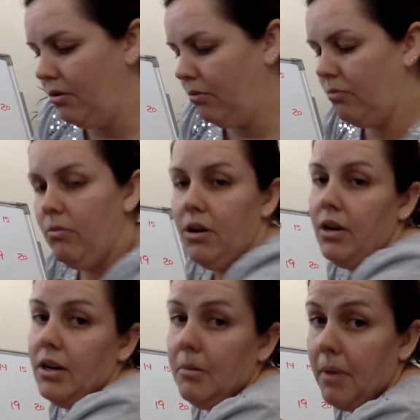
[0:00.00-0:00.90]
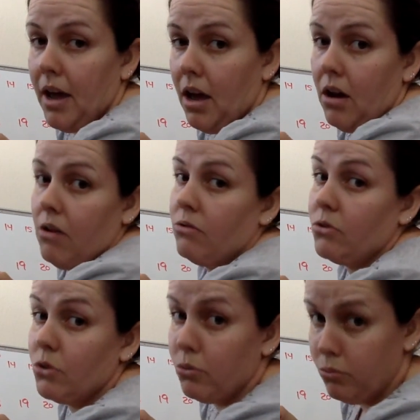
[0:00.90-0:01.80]
What about
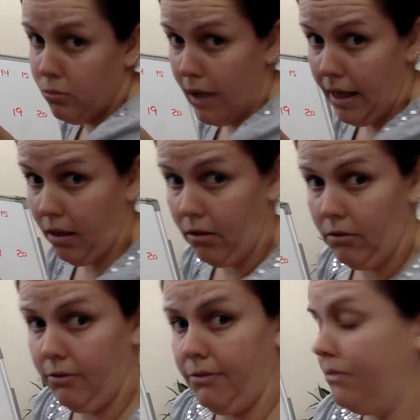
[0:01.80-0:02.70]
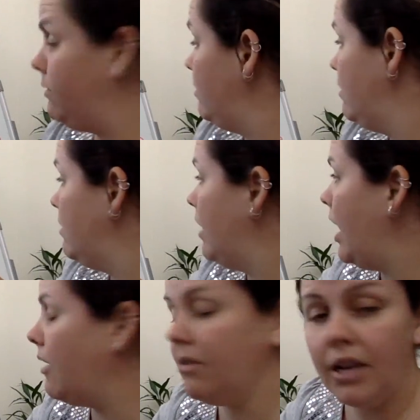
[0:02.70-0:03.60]
12?
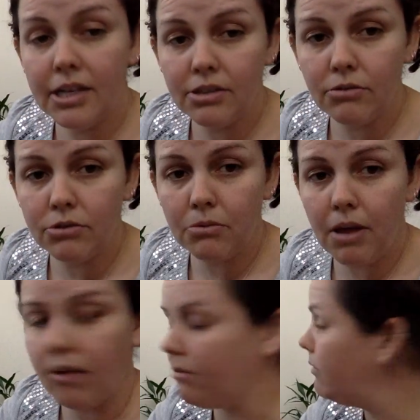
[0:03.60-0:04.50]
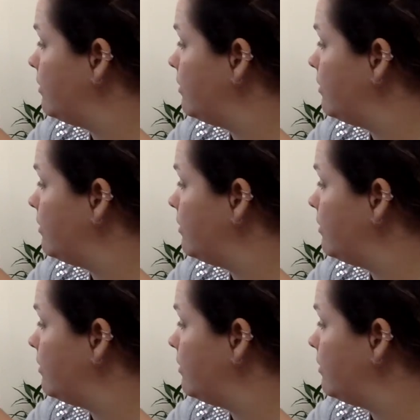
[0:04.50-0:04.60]
How would I show 12?